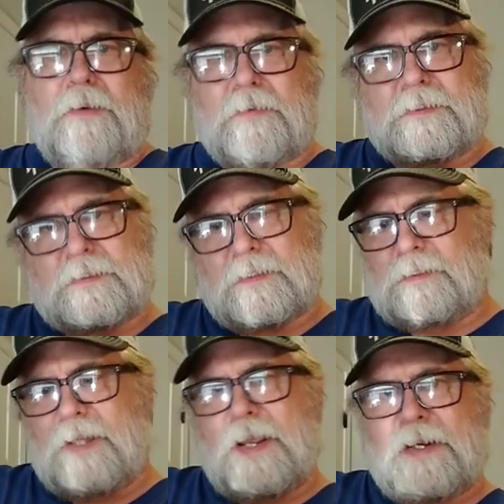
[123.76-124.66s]
was to
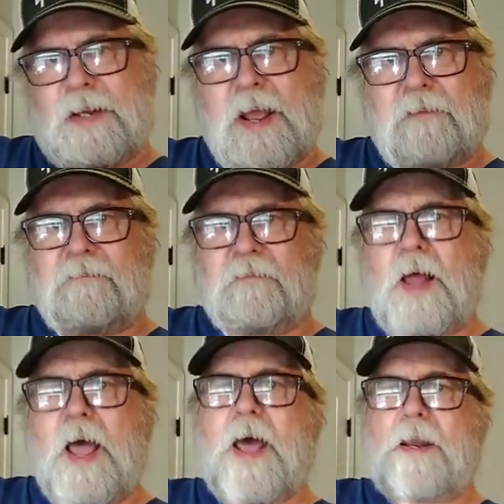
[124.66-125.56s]
lay it down
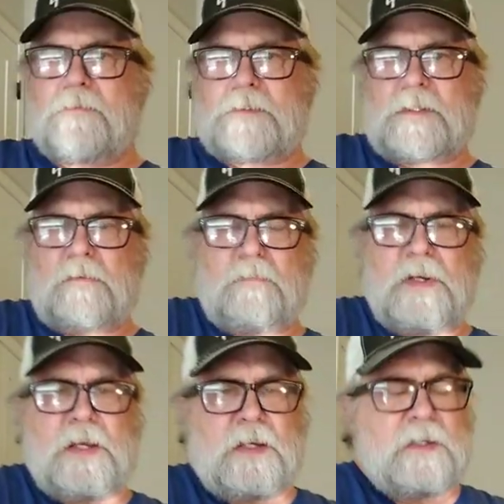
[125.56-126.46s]
flat. It was so
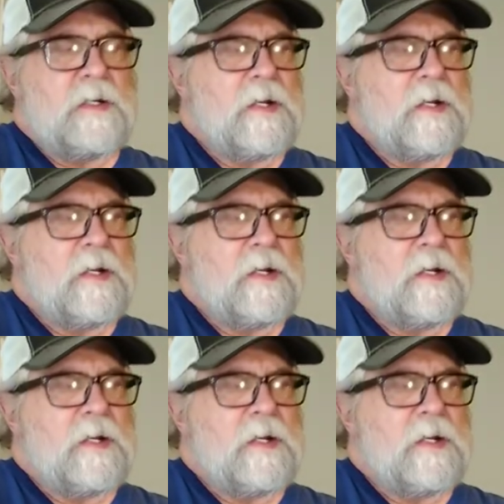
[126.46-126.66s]
big.